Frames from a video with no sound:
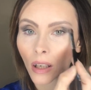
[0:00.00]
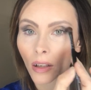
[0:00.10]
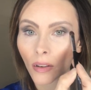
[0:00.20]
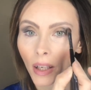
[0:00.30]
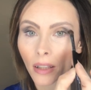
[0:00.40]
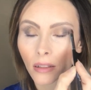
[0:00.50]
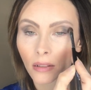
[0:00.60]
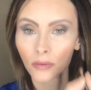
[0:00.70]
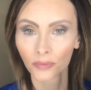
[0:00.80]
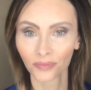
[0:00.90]
All right,
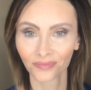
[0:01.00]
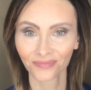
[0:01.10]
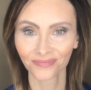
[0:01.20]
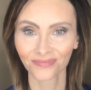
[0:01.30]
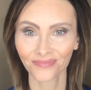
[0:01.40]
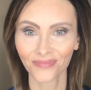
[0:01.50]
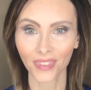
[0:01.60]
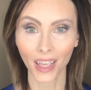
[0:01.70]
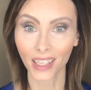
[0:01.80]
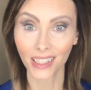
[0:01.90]

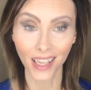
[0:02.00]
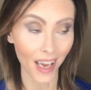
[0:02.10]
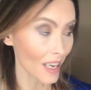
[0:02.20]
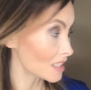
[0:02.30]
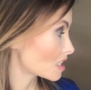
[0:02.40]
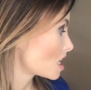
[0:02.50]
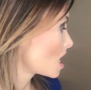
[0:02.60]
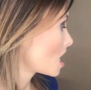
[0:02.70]
that's that.